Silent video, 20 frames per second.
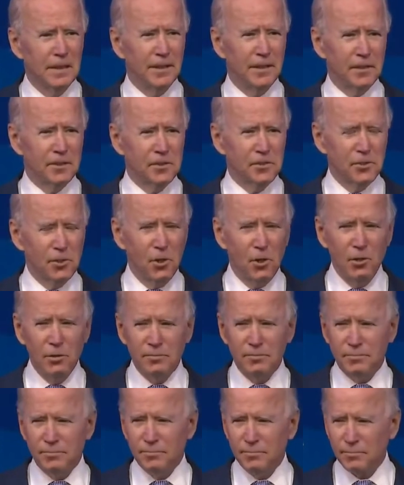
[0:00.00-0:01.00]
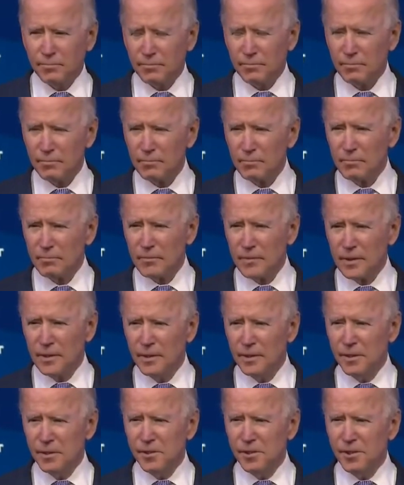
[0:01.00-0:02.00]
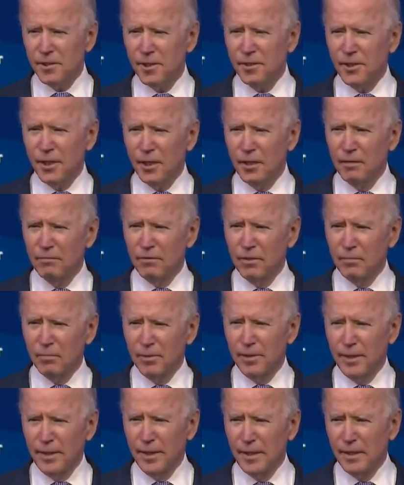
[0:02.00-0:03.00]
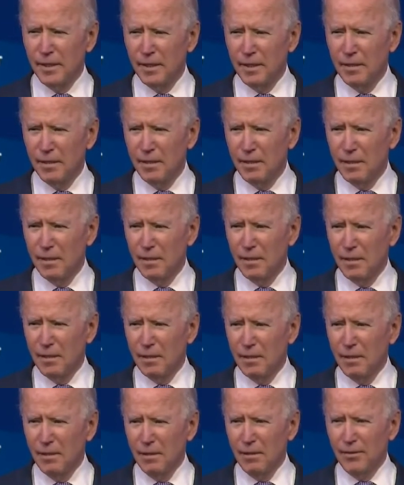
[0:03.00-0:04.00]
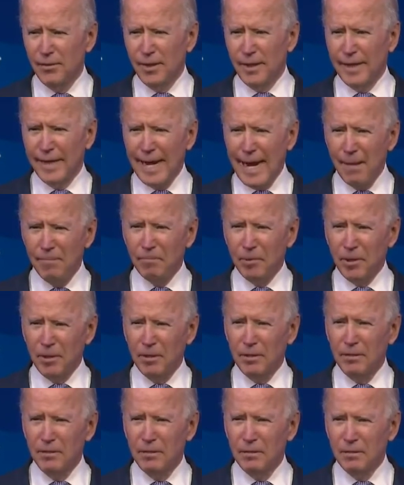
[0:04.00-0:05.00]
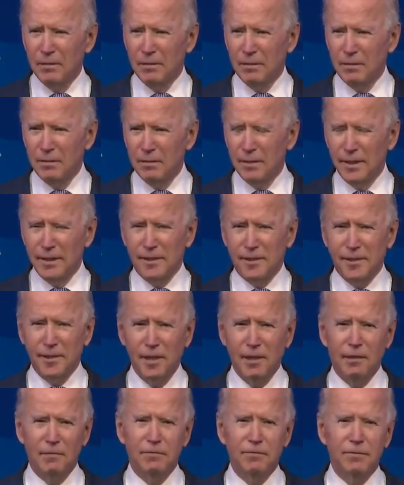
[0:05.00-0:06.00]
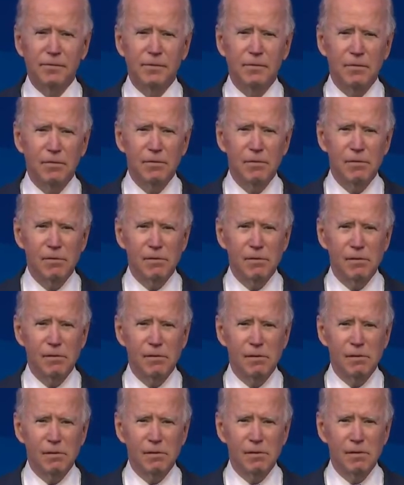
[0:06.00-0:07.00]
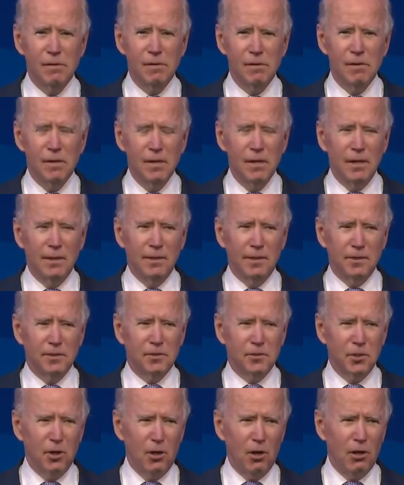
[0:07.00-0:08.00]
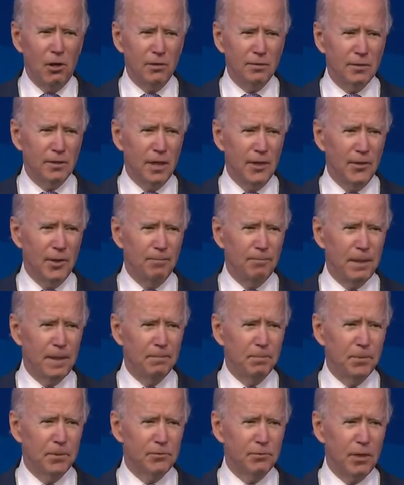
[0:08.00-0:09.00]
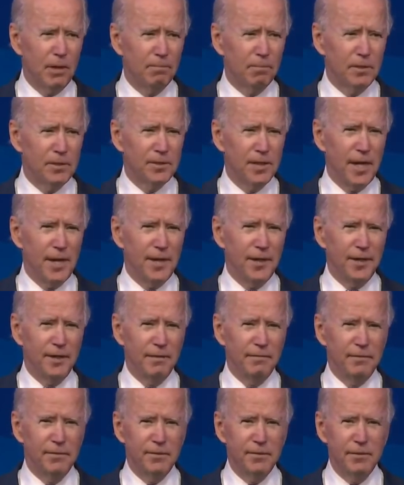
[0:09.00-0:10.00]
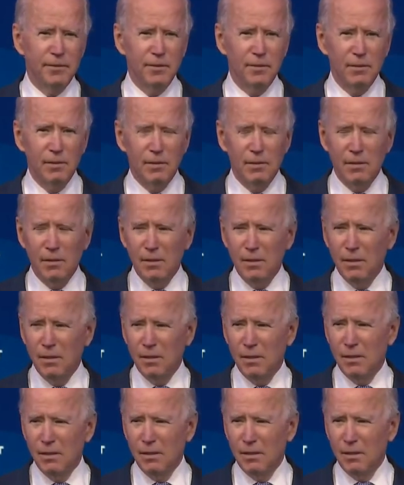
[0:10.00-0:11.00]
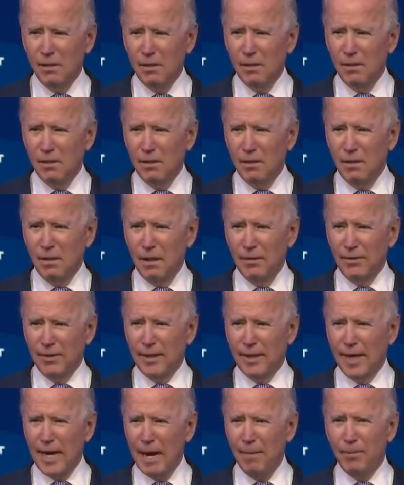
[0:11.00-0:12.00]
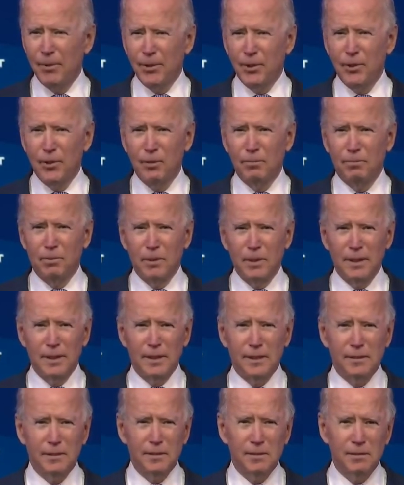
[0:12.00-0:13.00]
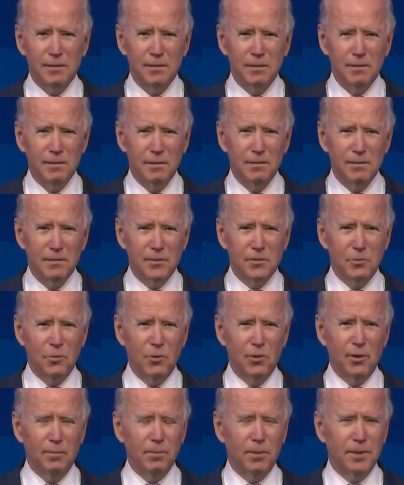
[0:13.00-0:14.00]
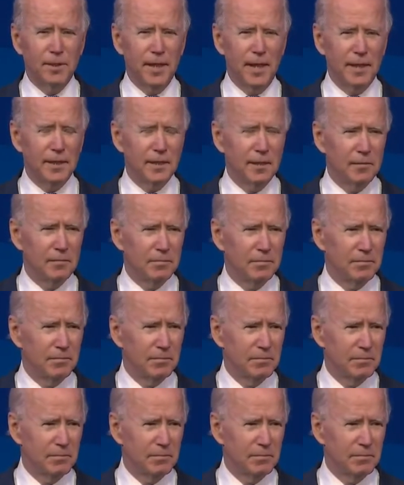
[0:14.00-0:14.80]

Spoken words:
An assault on the citadel of liberty, the Capitol itself. An assault on the people's representatives and the Capitol Hill police sworn to protect them,